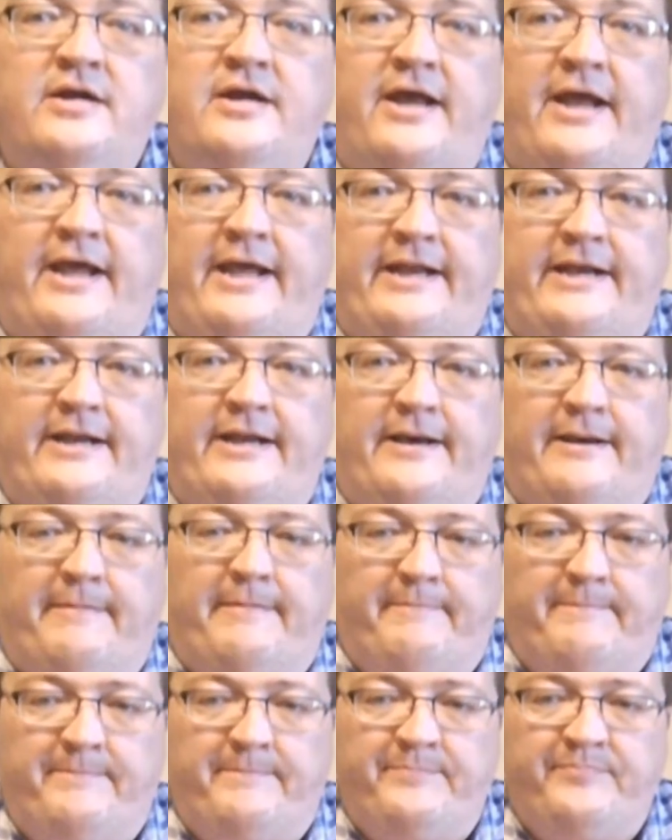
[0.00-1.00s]
And I
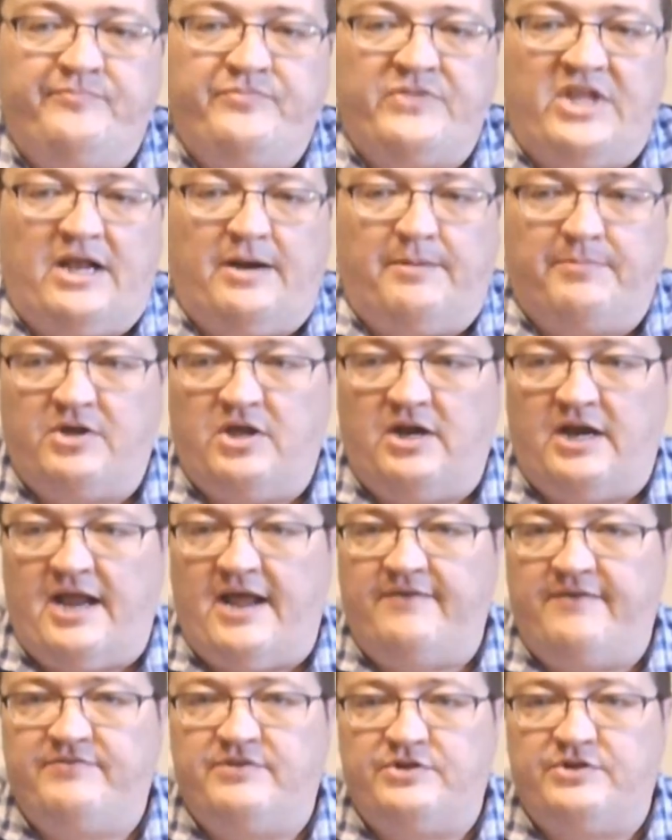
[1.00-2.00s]
really look forward to
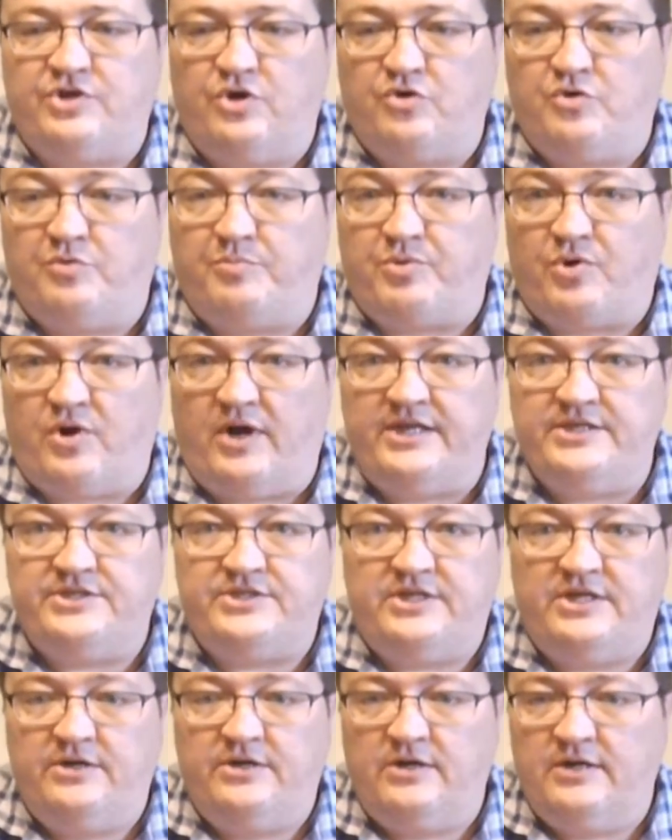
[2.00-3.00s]
getting out there on the water
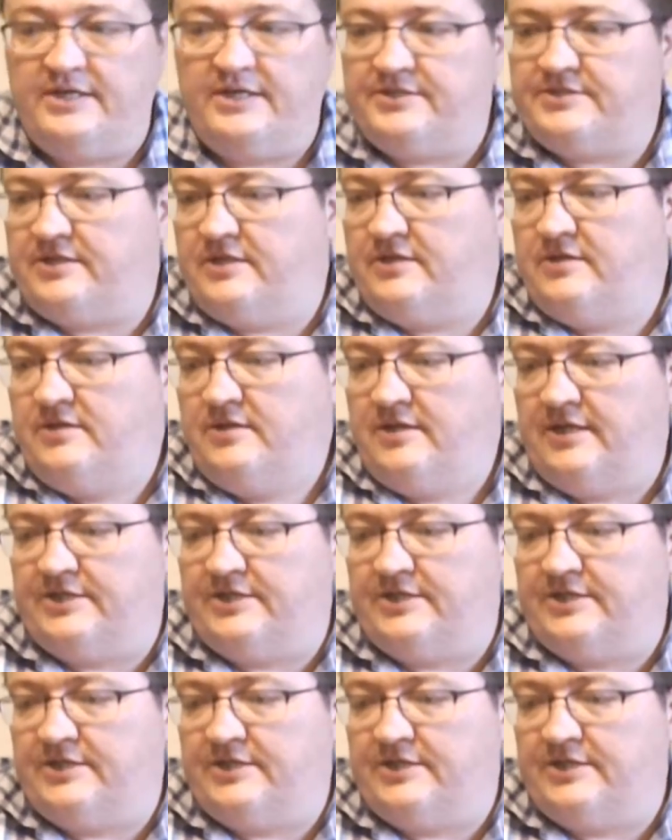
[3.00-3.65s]
with these things